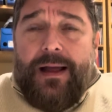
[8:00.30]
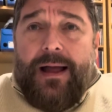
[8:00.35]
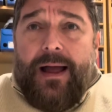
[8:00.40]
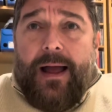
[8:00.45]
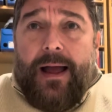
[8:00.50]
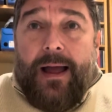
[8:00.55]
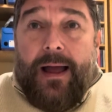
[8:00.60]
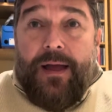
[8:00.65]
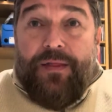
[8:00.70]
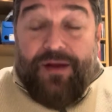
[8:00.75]

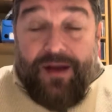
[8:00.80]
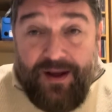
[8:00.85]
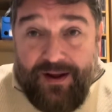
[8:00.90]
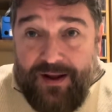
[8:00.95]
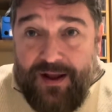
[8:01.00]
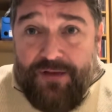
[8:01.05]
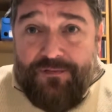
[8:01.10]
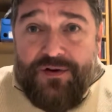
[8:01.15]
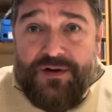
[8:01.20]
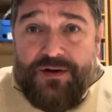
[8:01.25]
The High
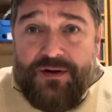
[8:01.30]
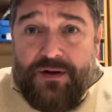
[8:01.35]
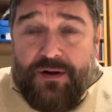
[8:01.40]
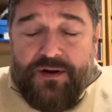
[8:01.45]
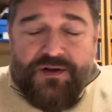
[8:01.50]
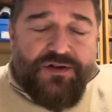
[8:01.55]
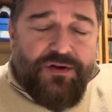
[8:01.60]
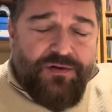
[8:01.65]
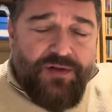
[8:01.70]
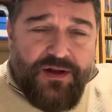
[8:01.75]

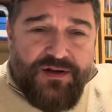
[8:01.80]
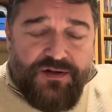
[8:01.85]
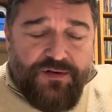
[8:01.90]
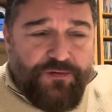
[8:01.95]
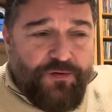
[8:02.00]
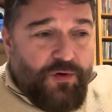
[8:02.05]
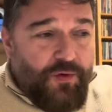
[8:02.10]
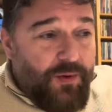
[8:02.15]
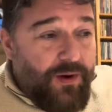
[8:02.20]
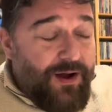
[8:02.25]
Avon, sorry, that's the
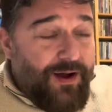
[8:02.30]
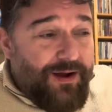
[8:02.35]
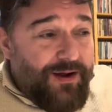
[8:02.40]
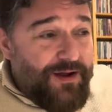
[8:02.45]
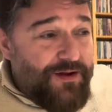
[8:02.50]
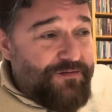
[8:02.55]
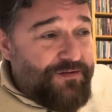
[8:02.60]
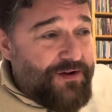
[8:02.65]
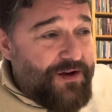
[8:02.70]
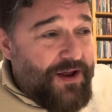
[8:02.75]
footwear High
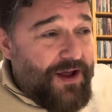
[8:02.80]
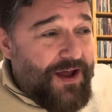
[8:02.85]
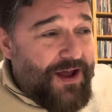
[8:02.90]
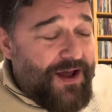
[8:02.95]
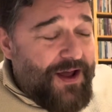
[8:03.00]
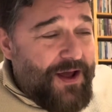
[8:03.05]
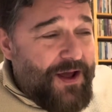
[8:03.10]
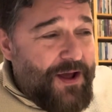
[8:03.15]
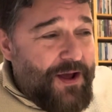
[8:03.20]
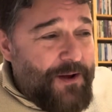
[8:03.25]

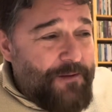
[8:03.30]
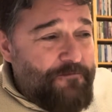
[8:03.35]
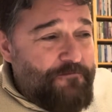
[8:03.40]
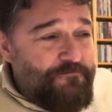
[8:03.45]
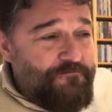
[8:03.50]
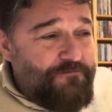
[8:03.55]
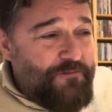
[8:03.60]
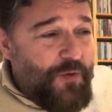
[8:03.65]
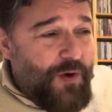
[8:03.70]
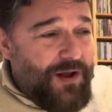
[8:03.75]

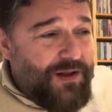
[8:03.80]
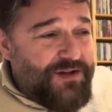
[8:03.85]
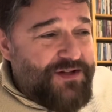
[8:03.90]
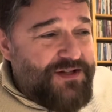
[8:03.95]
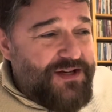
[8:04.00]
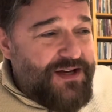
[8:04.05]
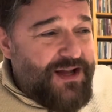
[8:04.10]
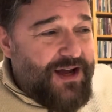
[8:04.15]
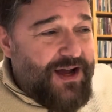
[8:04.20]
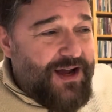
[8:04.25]
Avon. What else
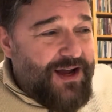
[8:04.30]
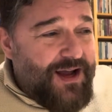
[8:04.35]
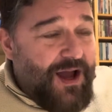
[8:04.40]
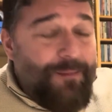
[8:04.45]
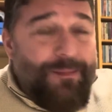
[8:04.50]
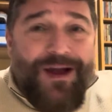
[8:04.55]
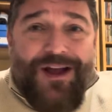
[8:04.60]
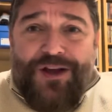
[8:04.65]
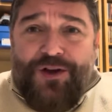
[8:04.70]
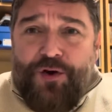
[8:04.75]
did I
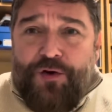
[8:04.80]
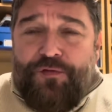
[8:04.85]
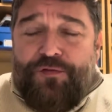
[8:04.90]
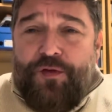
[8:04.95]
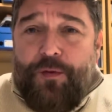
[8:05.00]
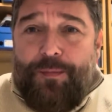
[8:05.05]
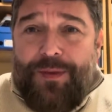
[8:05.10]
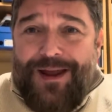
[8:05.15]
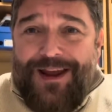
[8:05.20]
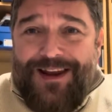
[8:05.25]
might go for
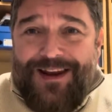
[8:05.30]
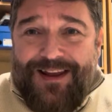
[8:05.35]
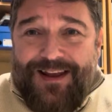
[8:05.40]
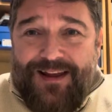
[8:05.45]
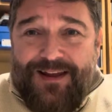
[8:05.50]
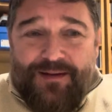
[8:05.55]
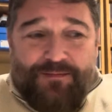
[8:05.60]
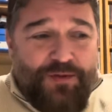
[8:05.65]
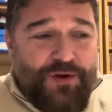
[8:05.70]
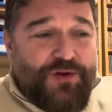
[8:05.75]
the
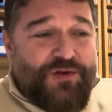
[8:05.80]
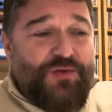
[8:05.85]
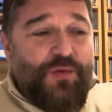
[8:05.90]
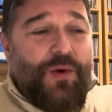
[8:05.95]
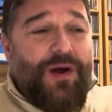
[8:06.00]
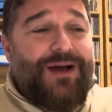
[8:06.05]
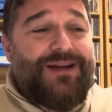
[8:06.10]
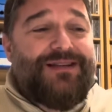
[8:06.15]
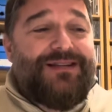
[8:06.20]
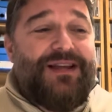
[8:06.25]
beanie, because
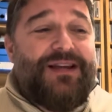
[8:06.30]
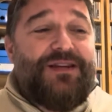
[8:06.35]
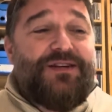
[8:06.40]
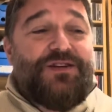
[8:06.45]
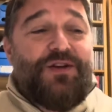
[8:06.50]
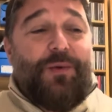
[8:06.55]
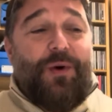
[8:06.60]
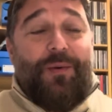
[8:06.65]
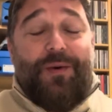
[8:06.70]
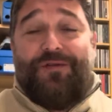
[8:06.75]
what I did
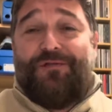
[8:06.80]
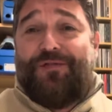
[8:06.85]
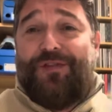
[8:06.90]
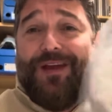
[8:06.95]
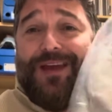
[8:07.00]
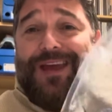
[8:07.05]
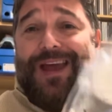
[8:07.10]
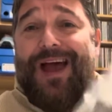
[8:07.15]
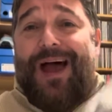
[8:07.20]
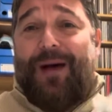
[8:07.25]
do, I went for the
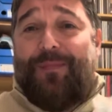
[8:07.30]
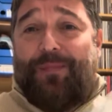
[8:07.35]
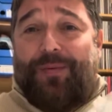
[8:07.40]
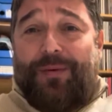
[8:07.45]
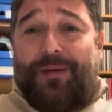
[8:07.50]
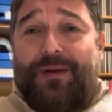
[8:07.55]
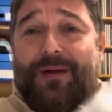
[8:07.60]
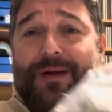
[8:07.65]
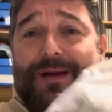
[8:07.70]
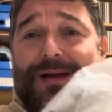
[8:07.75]
cap.
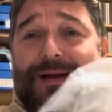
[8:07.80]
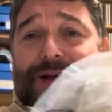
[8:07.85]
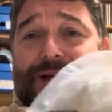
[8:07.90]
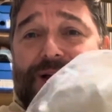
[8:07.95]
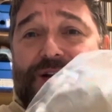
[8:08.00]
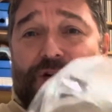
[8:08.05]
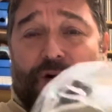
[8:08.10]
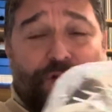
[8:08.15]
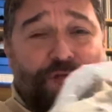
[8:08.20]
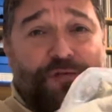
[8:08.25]

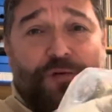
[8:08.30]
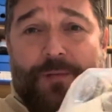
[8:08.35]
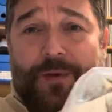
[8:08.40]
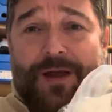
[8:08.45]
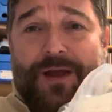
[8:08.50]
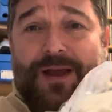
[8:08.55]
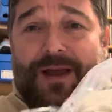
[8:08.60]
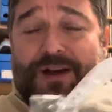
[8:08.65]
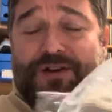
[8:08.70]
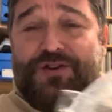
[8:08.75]
Not for
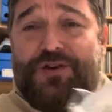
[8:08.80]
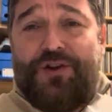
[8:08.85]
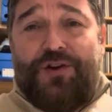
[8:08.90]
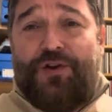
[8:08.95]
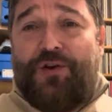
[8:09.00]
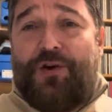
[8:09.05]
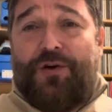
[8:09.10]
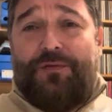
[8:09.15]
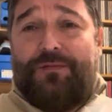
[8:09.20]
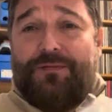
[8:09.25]
me, I should have
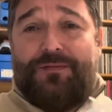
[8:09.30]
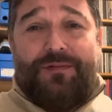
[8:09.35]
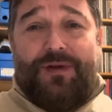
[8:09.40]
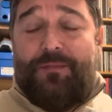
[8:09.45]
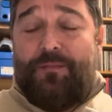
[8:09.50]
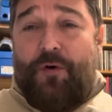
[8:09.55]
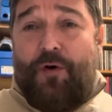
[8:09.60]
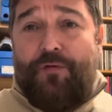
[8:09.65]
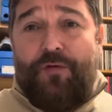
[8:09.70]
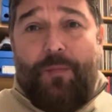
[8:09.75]
known.
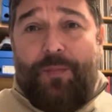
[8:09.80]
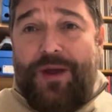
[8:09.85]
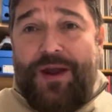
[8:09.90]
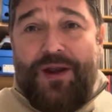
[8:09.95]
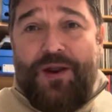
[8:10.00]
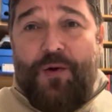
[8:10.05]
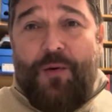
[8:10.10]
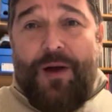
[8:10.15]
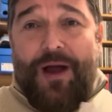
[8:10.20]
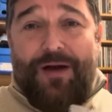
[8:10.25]
I'm more of a
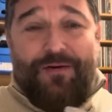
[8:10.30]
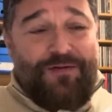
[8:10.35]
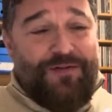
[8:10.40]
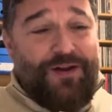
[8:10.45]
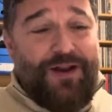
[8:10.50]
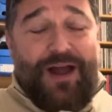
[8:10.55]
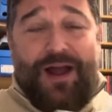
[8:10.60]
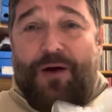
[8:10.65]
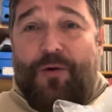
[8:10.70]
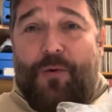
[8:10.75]
beanie wearer
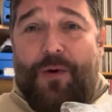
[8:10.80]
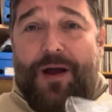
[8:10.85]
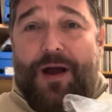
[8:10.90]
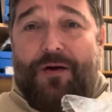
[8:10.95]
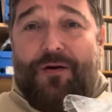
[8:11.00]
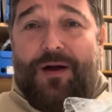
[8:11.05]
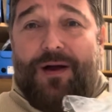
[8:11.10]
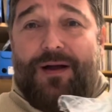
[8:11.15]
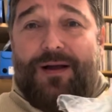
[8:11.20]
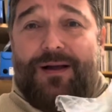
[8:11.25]
than a hat
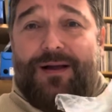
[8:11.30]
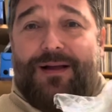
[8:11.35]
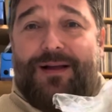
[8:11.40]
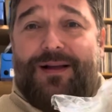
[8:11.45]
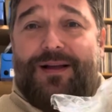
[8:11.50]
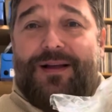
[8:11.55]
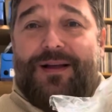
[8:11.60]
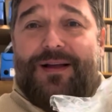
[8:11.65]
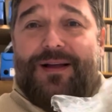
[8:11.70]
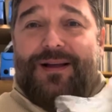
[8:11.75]
wearer.
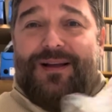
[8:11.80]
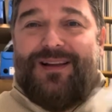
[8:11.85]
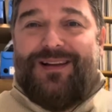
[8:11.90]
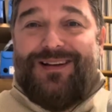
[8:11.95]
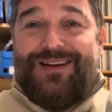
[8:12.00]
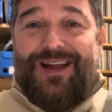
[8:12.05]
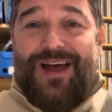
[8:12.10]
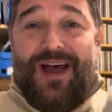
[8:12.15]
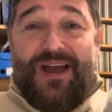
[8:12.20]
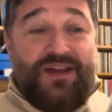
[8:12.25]

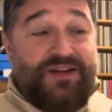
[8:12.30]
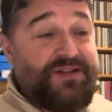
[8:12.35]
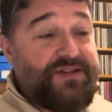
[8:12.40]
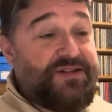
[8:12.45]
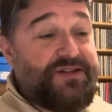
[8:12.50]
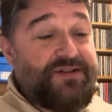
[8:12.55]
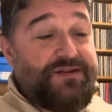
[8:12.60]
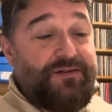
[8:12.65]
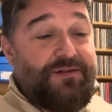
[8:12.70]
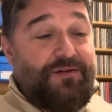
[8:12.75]

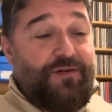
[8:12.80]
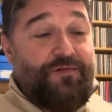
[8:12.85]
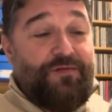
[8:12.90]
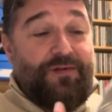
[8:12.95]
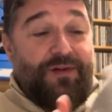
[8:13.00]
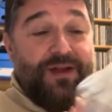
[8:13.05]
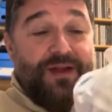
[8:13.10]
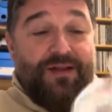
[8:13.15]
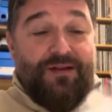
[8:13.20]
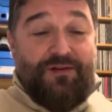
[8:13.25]
Nice,
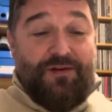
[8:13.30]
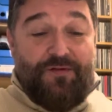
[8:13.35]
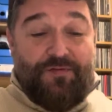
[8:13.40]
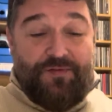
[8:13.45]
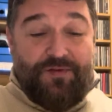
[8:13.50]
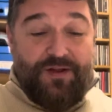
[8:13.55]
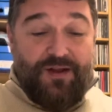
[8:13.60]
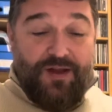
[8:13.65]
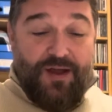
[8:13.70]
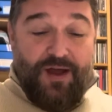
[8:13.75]
lovely
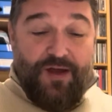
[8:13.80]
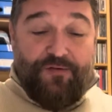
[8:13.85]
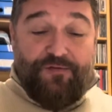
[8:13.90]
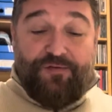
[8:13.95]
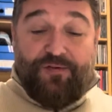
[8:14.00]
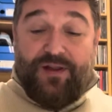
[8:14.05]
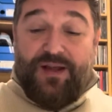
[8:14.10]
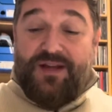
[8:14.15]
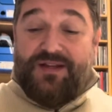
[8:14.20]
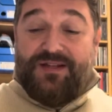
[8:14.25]

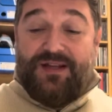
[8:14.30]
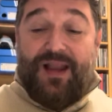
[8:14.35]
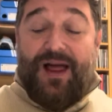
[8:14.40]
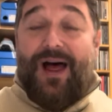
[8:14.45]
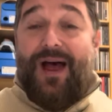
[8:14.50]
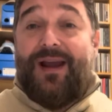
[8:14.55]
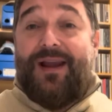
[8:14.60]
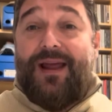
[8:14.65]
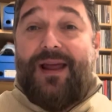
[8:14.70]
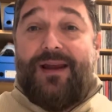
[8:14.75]
fleece
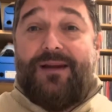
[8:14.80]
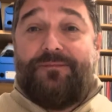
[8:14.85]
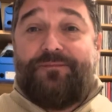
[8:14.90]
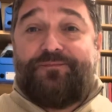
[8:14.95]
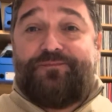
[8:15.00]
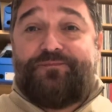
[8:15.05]
lining.